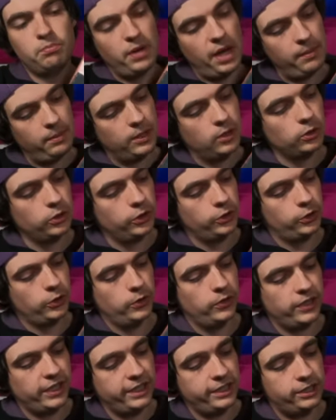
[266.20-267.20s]
maybe going to
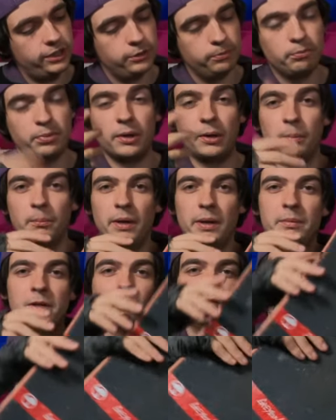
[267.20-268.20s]
do this, but maybe
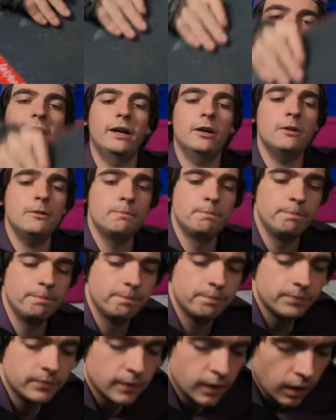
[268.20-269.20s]
a little bit better.
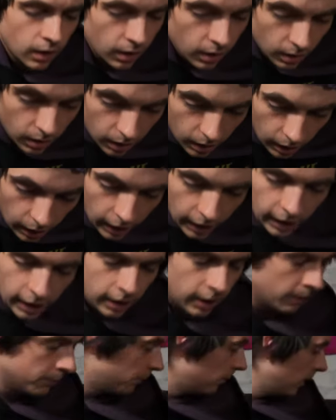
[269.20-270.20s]

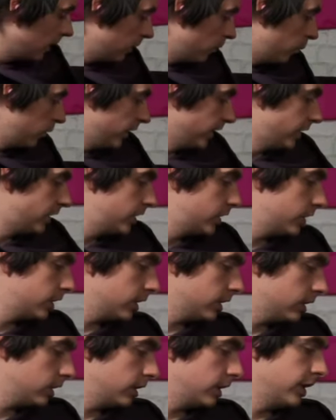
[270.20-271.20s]
Um, which
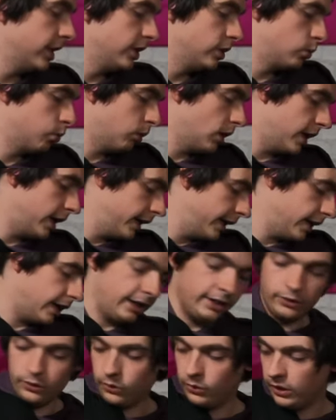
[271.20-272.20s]
is why
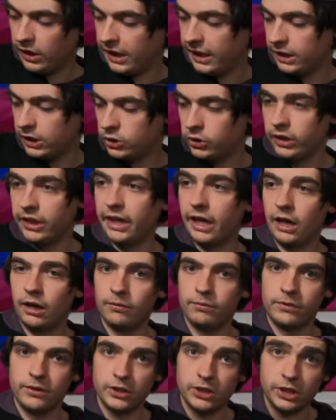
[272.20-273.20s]
I do actually
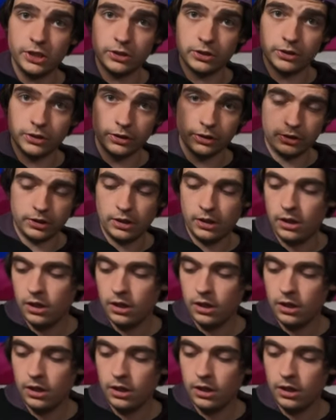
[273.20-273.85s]
have the scissors.